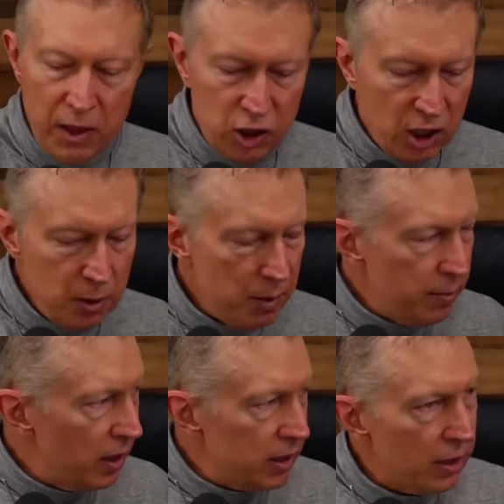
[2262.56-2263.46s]
legitimate
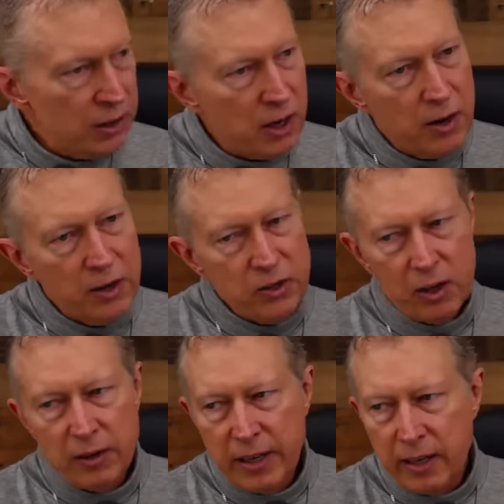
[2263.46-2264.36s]
military targets
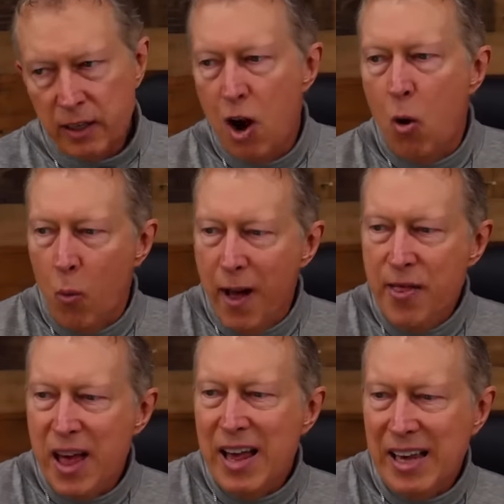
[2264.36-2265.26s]
that are hit,
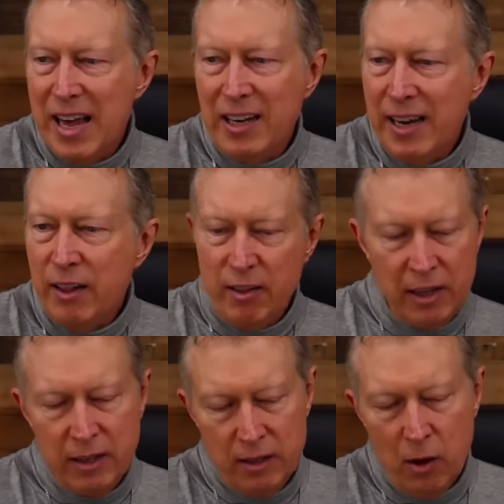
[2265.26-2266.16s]
when they get
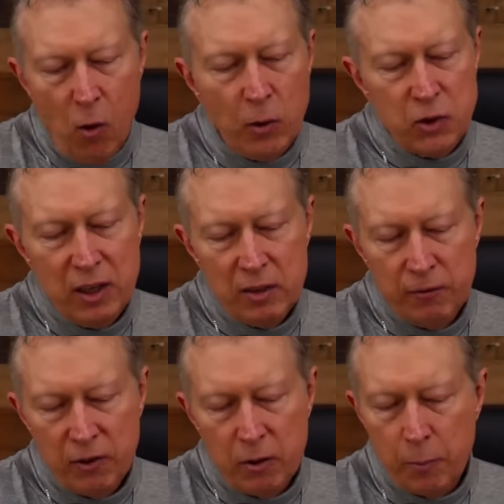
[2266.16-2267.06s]
hit, the whole sea
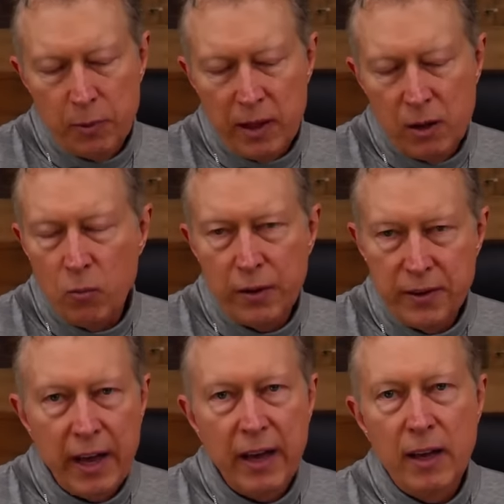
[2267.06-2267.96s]
doesn't fill with blood in
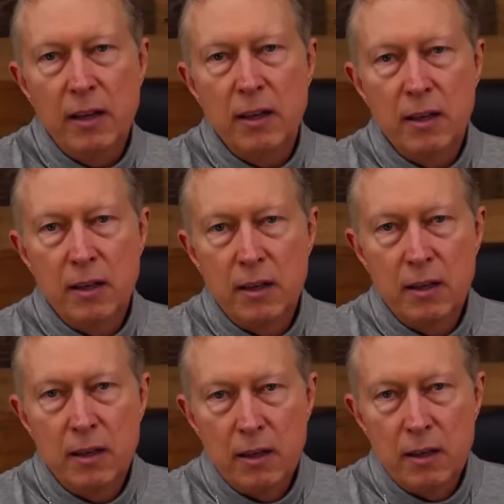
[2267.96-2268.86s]
one day.
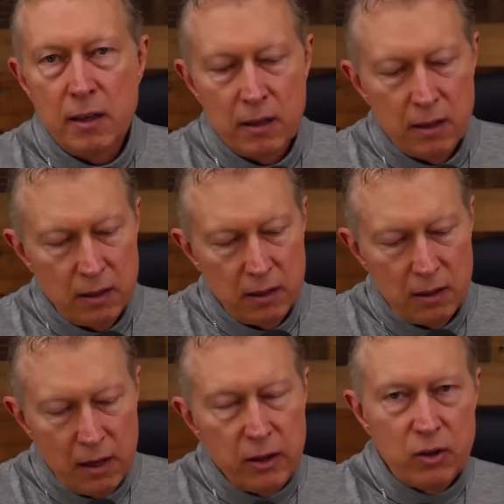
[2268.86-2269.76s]

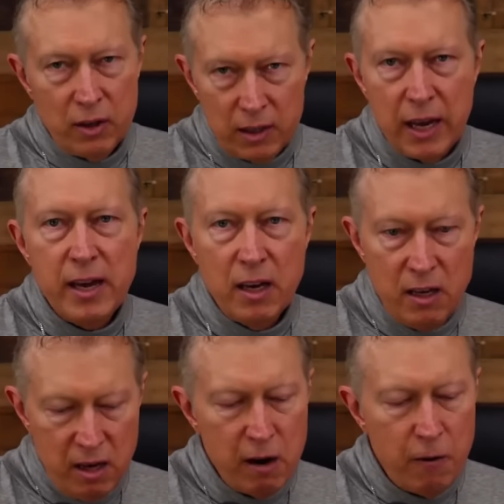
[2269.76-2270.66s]
It's going to take
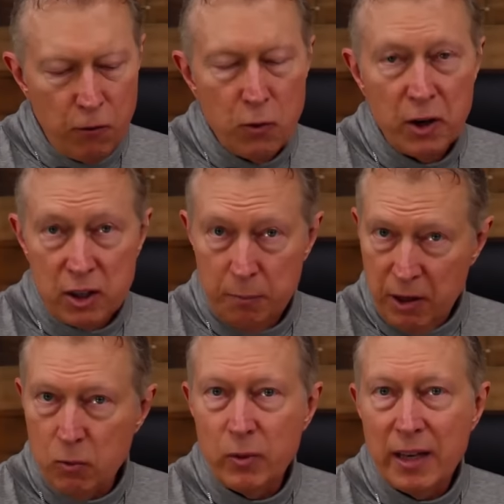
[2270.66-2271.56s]
a year for it to
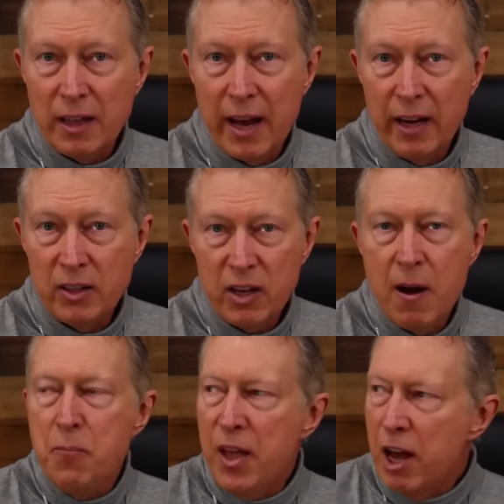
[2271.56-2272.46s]
be realized.
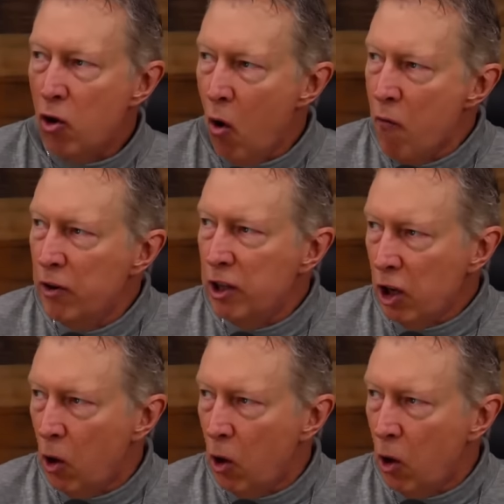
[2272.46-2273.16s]
And over the